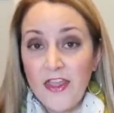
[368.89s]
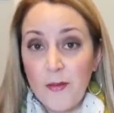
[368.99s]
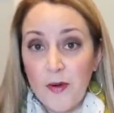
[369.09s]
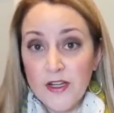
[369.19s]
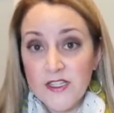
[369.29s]

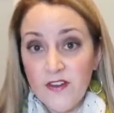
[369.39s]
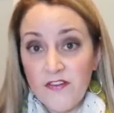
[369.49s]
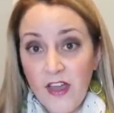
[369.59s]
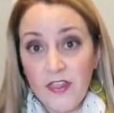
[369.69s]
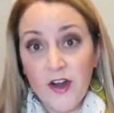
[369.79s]
The Birds of a
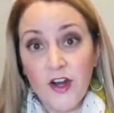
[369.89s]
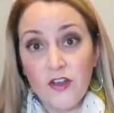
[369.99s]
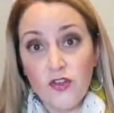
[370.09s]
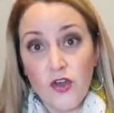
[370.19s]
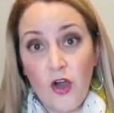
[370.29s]
Feather
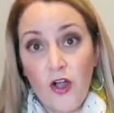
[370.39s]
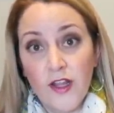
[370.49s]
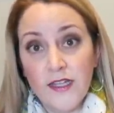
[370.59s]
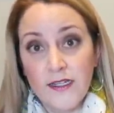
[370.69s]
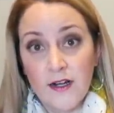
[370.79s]

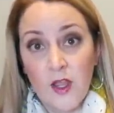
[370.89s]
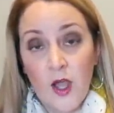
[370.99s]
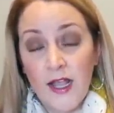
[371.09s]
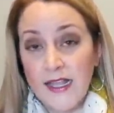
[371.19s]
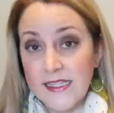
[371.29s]
shawl knit
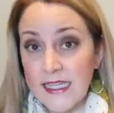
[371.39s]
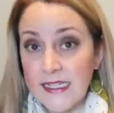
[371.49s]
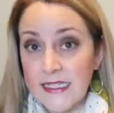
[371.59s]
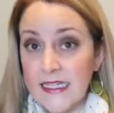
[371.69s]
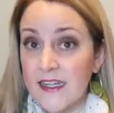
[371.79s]
along has
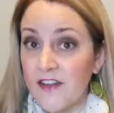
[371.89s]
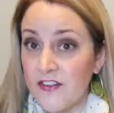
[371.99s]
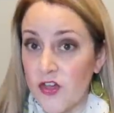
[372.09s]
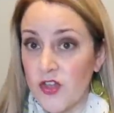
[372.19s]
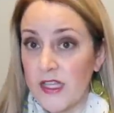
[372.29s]
ended
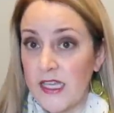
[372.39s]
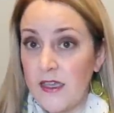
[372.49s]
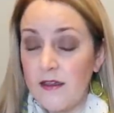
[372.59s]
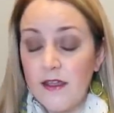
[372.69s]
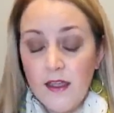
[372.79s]
officially.